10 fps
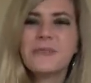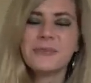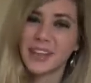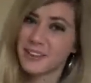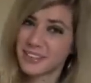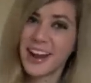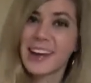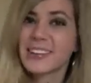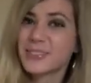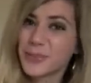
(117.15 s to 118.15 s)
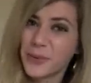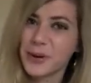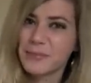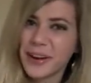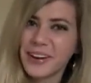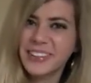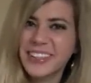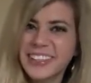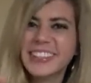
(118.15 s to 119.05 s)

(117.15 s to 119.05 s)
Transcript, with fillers: We never had a doorbell.